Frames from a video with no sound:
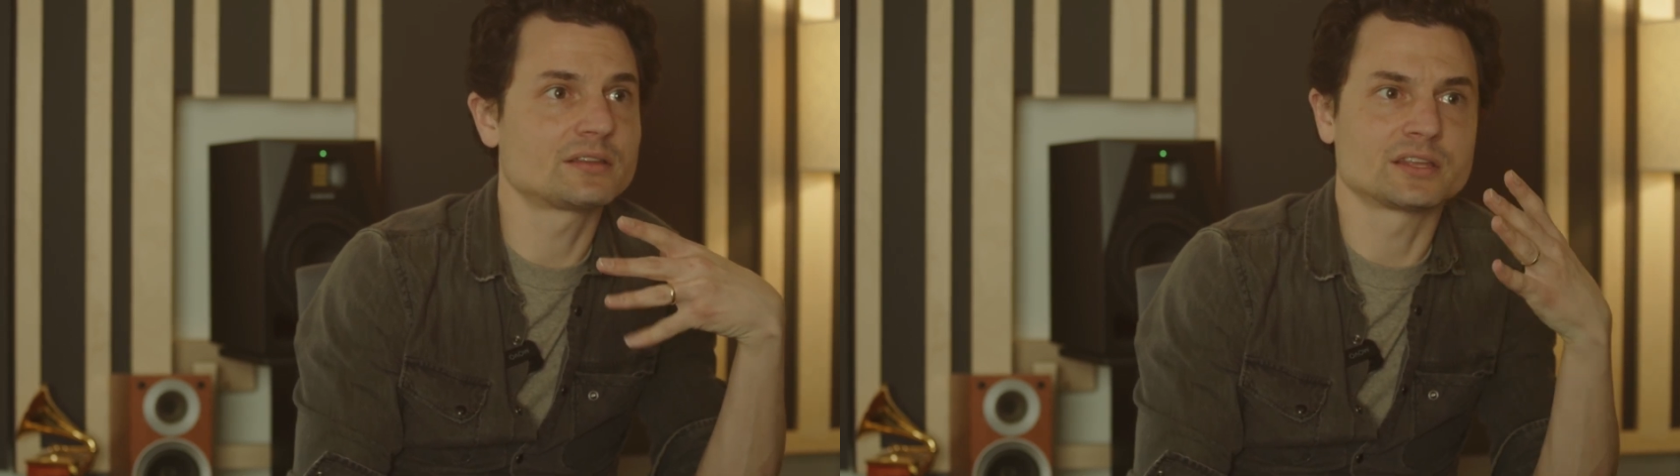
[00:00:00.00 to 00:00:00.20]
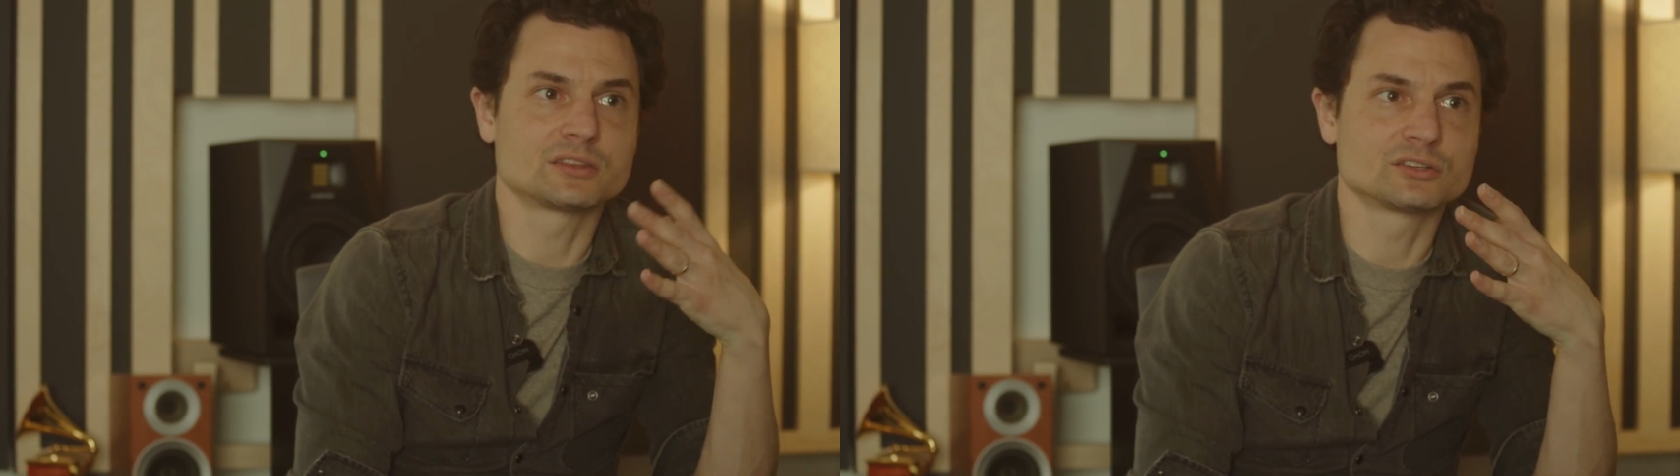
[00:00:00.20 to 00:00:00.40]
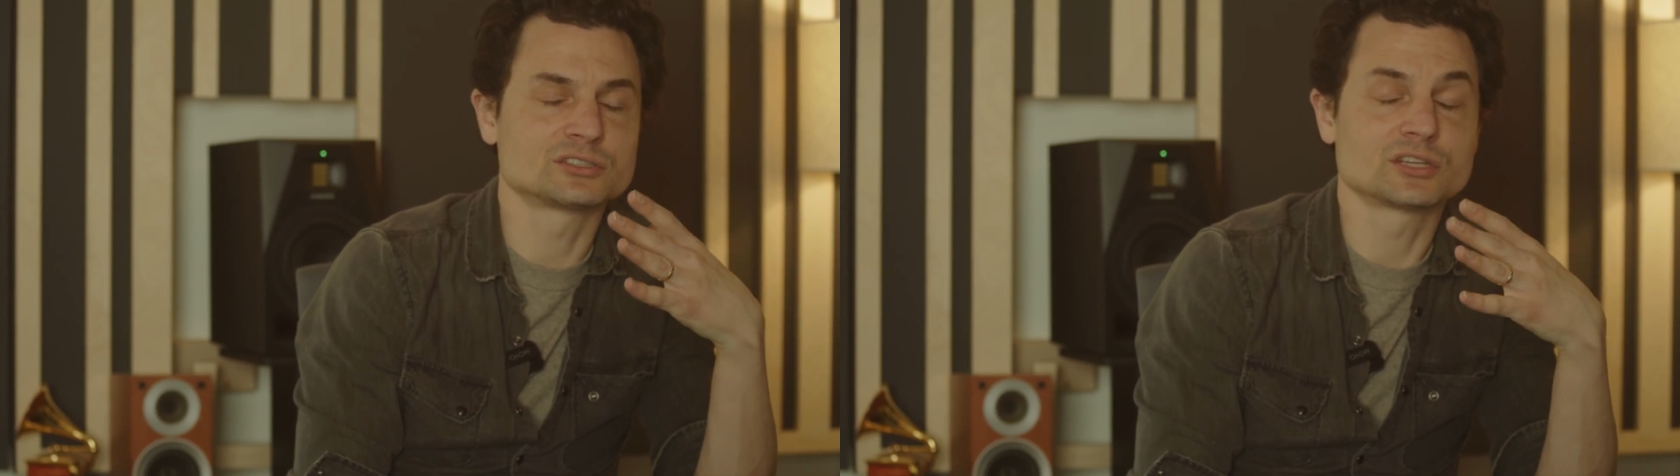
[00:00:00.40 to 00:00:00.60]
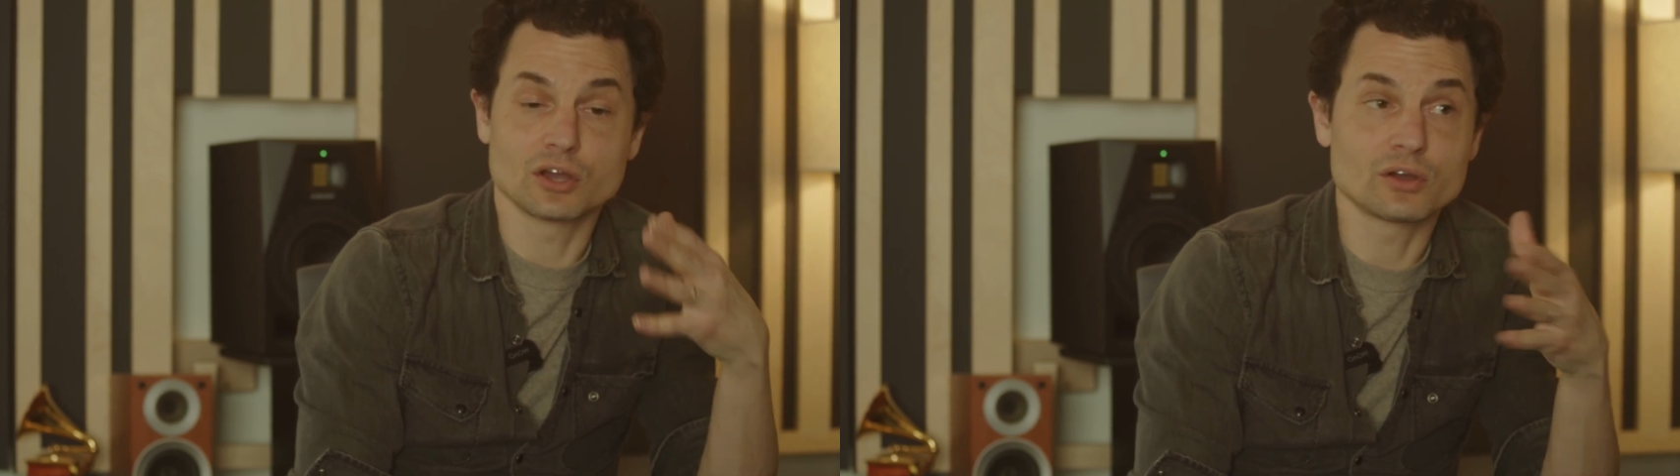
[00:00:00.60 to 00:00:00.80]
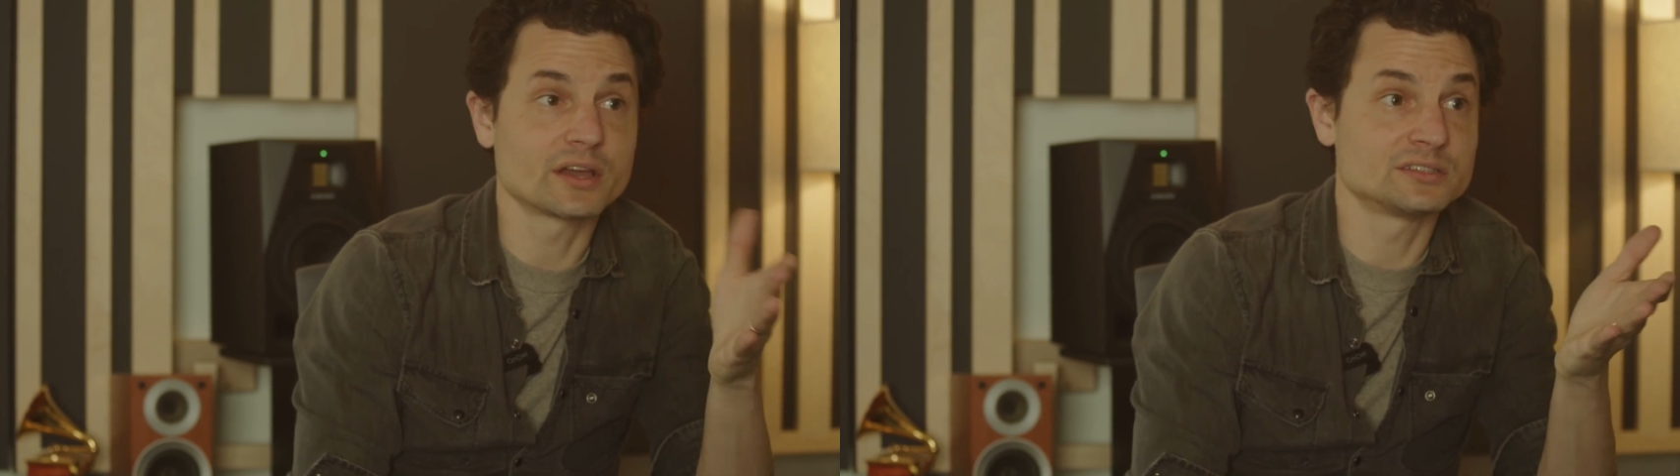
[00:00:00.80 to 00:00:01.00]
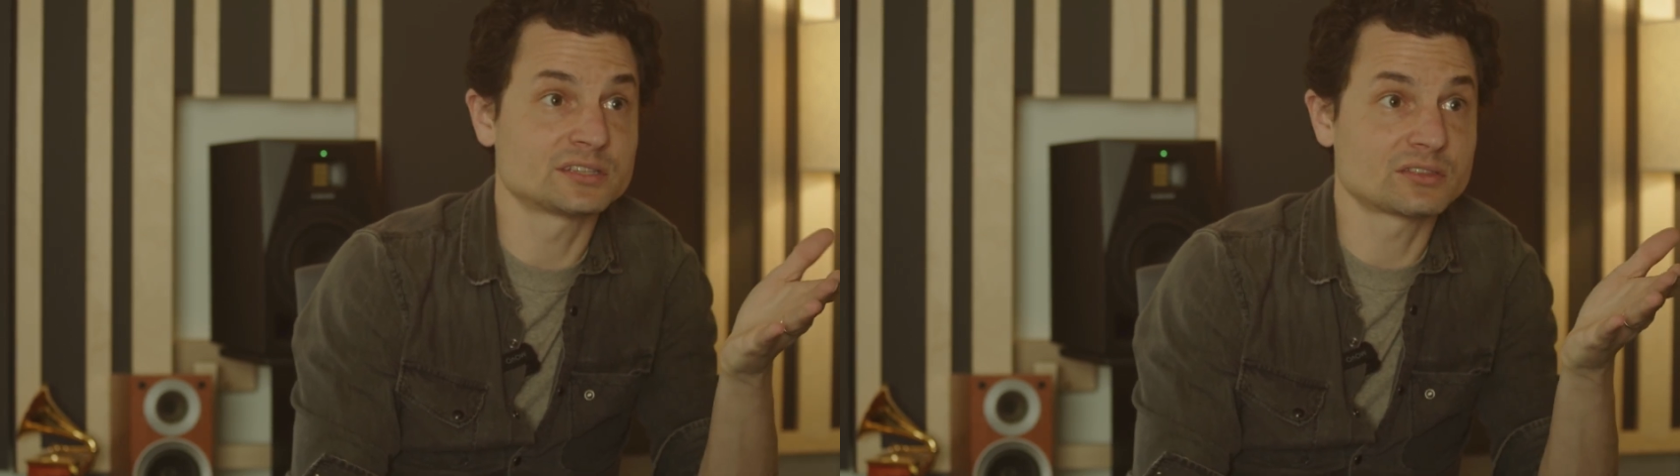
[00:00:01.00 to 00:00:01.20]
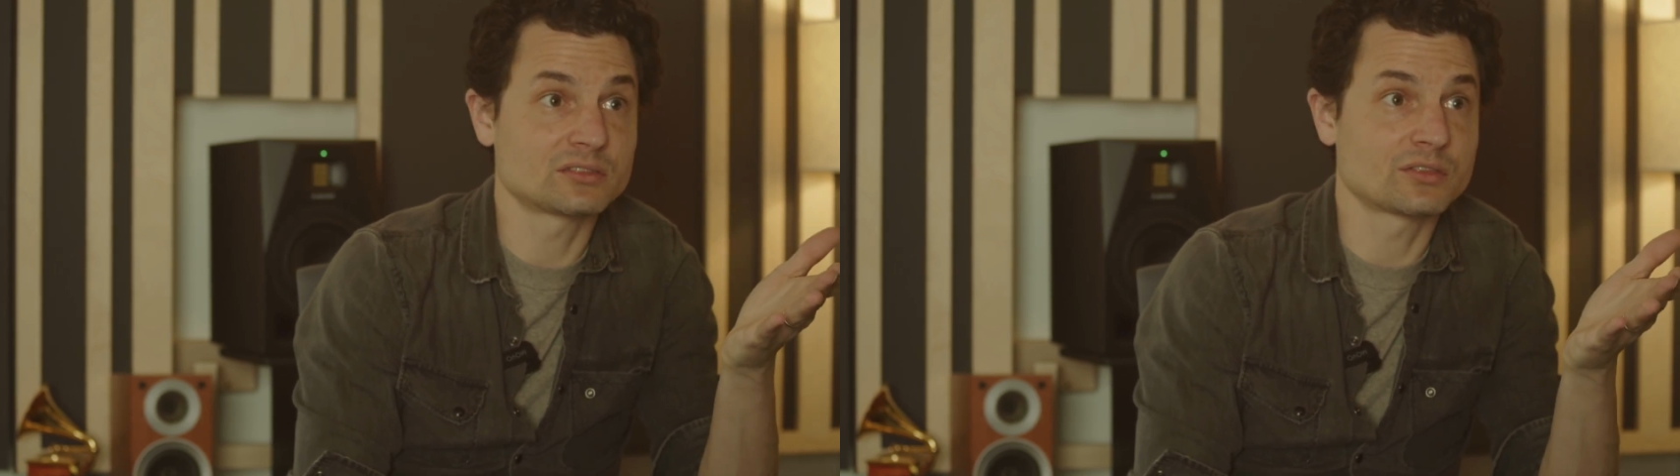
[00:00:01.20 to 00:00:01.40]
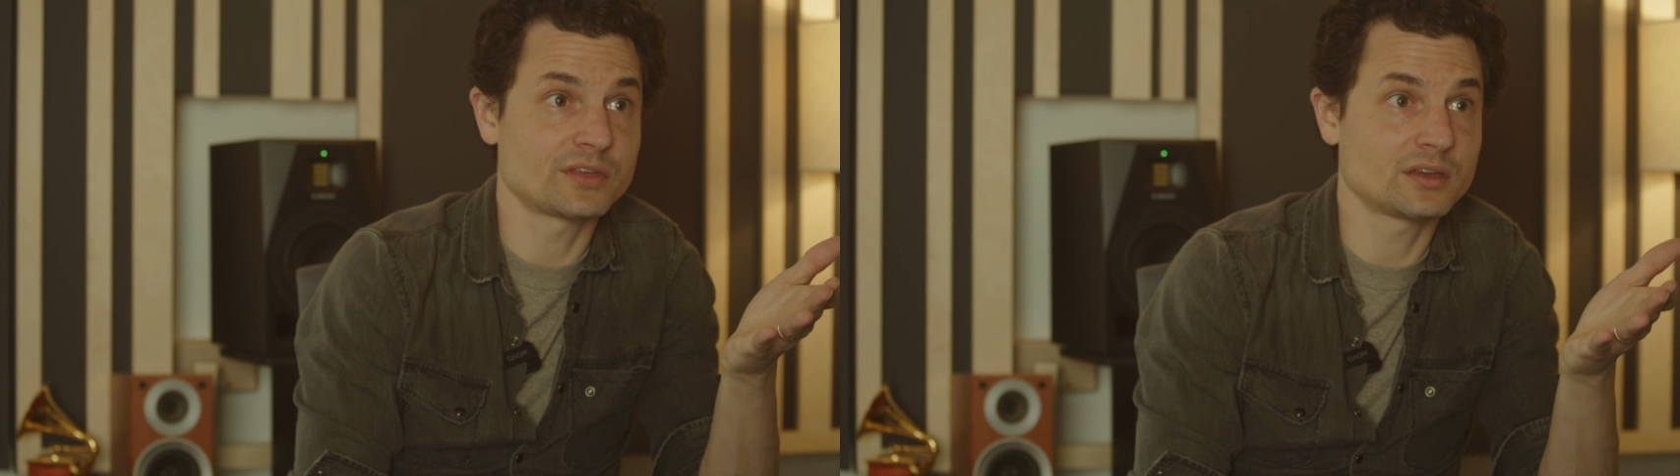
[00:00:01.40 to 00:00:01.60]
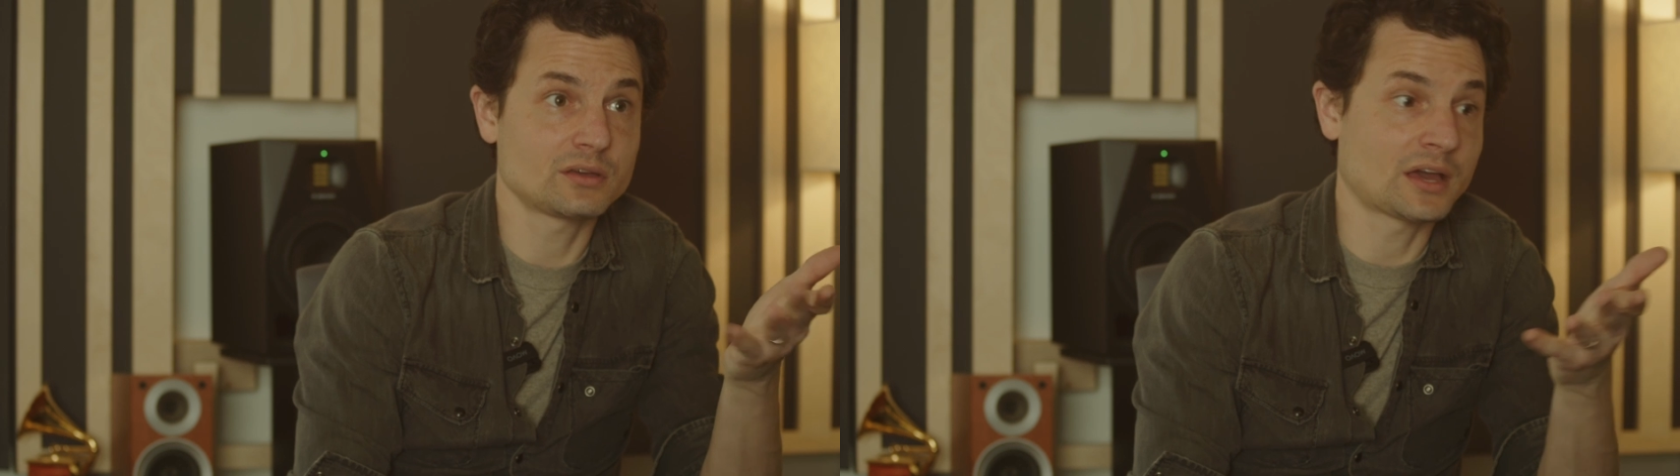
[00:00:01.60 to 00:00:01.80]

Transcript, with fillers: Like yeah. they're just like, okay, is that the thing?